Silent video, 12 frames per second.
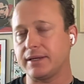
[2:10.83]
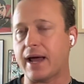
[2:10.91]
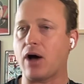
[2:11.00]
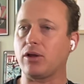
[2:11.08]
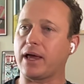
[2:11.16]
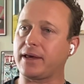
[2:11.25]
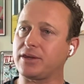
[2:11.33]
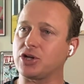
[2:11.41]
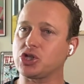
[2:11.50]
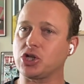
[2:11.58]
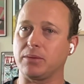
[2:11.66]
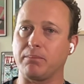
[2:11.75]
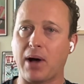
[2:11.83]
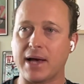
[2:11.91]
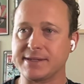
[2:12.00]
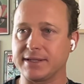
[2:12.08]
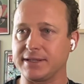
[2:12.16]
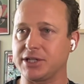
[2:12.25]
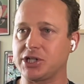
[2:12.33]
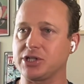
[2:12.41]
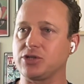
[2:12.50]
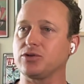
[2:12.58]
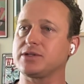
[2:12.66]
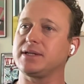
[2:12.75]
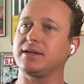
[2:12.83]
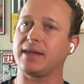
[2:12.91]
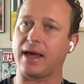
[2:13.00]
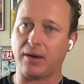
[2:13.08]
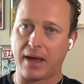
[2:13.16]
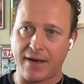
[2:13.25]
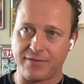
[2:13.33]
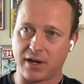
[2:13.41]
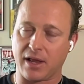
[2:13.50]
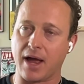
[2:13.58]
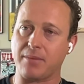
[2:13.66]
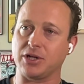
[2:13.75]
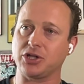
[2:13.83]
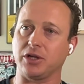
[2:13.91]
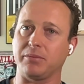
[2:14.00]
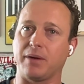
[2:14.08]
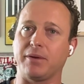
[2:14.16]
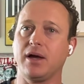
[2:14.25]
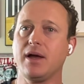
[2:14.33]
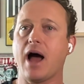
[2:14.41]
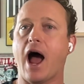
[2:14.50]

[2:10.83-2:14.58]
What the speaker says: Now, there's certain pasta dishes you'll see that have the Calabrian chili bomba.